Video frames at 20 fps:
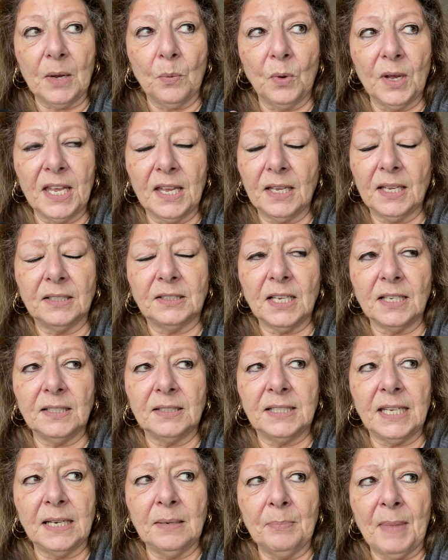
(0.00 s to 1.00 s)
It,
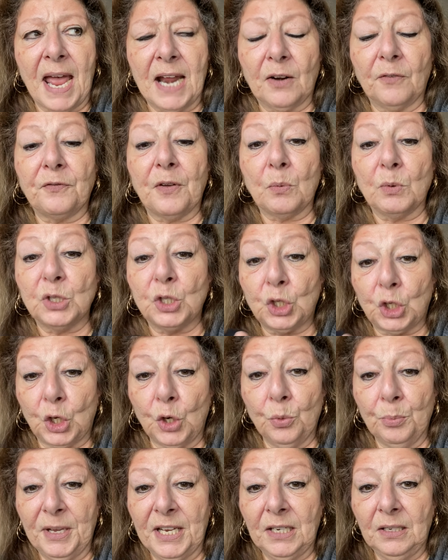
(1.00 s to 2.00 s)
it didn't matter if it was
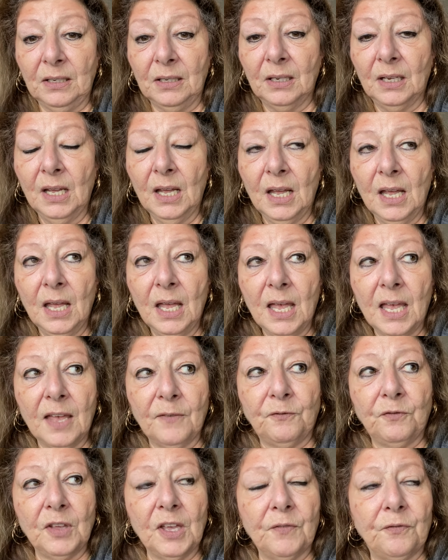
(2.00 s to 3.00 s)
human,
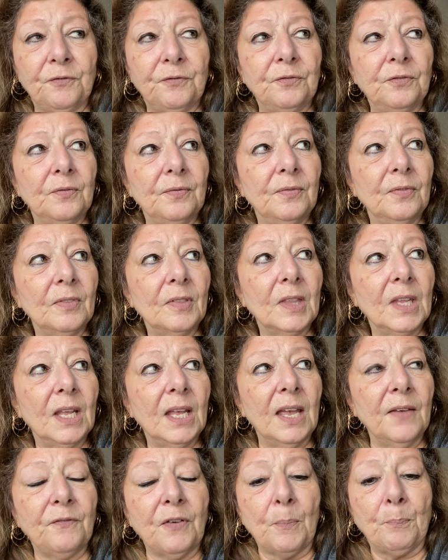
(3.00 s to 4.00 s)
if if
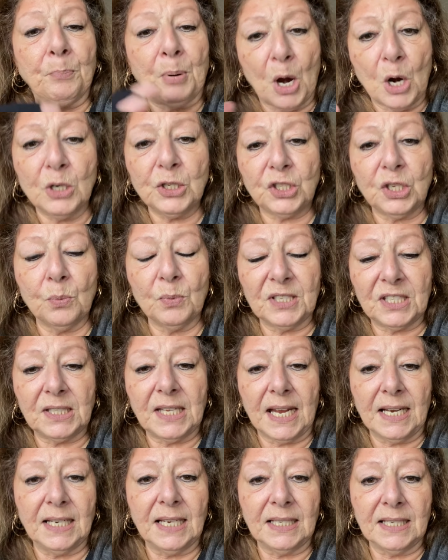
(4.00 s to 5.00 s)
if a person was
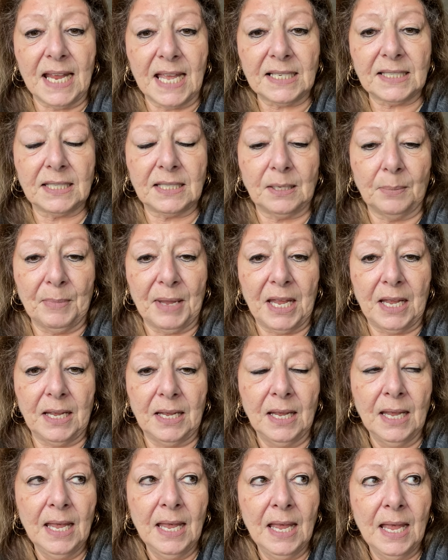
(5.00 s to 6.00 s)
standing next to
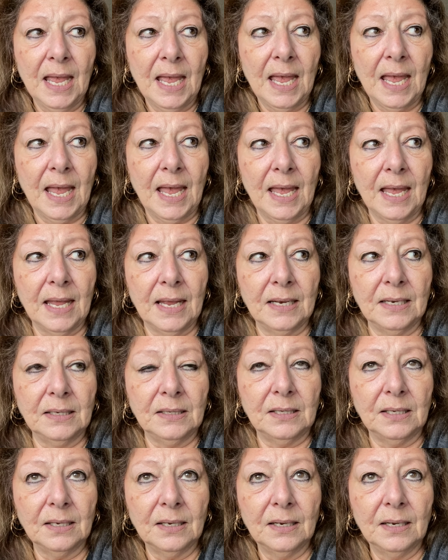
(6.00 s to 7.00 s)
me
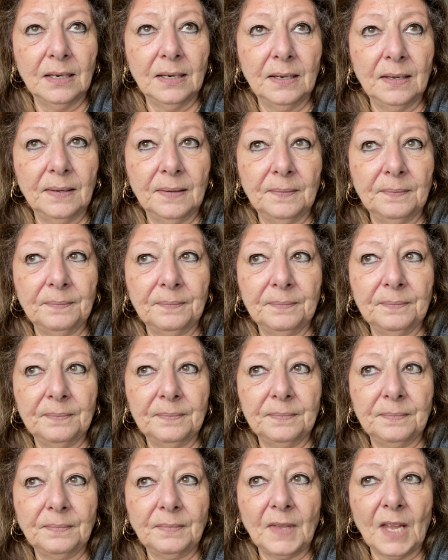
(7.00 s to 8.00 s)
and
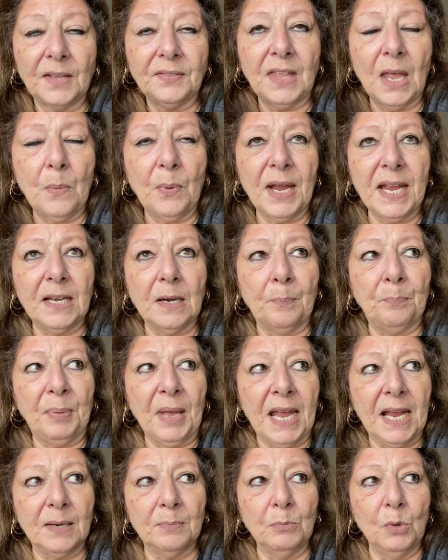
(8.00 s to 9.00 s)
they were in a
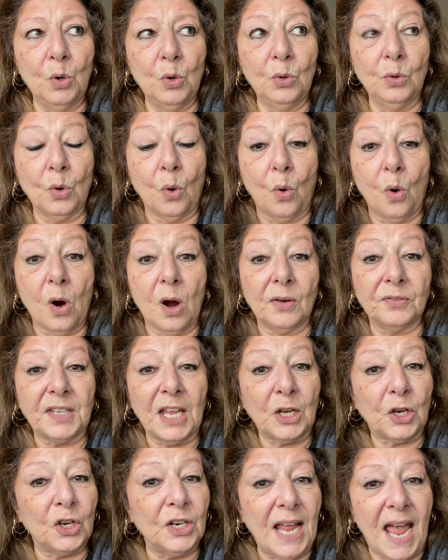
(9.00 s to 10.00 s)
bad mood or
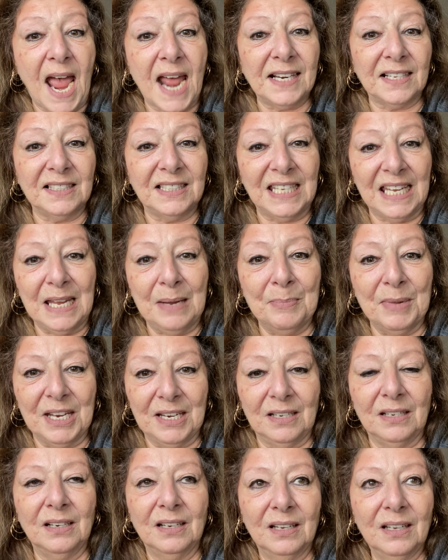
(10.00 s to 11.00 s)
they could have had a
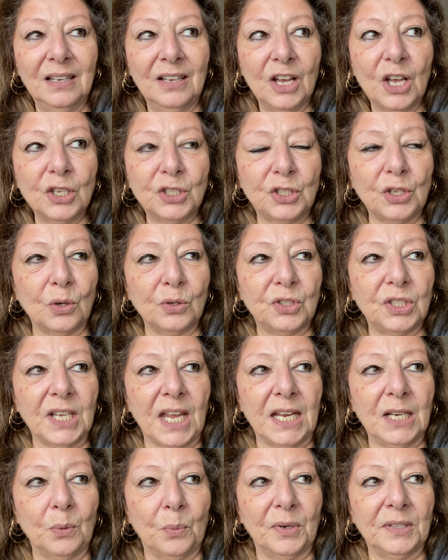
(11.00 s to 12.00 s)
demon
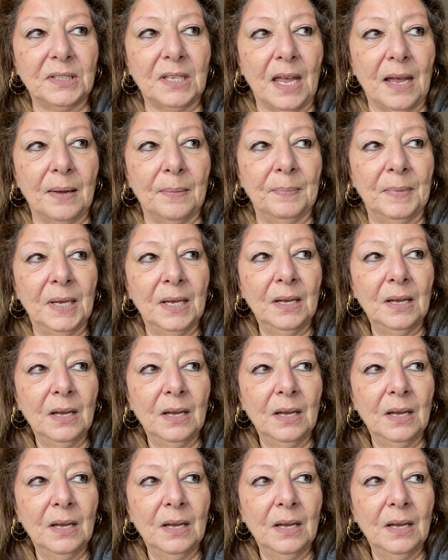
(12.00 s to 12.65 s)
associated with them,